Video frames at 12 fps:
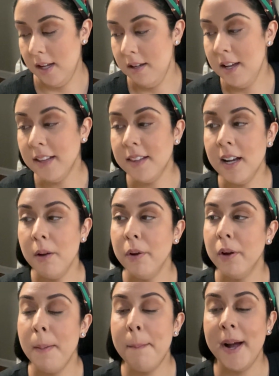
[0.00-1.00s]
Not that I
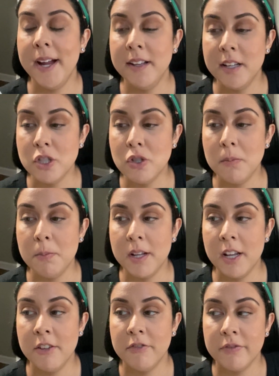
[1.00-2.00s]
regret buying this one, but
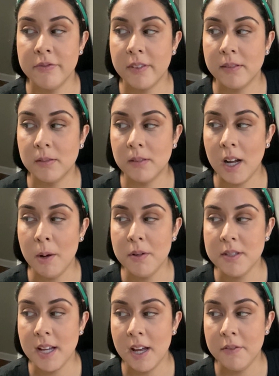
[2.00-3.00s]
if I were
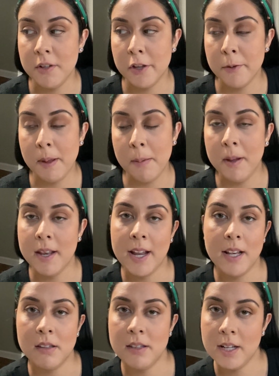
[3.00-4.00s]
to have another baby and I
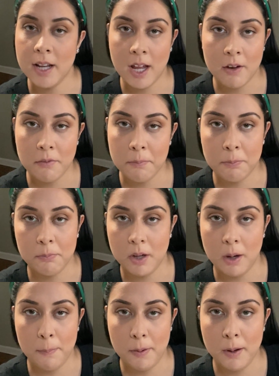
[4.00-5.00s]
didn't have
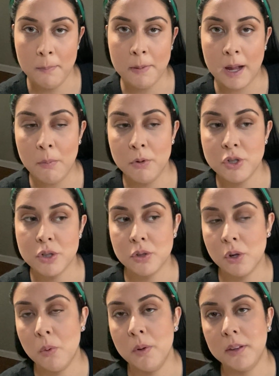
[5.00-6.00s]
a pump, I would just
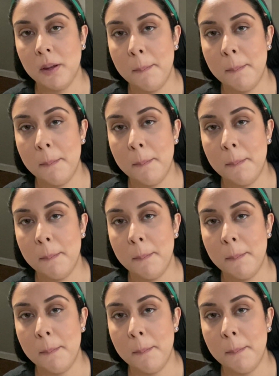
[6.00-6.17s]
go with the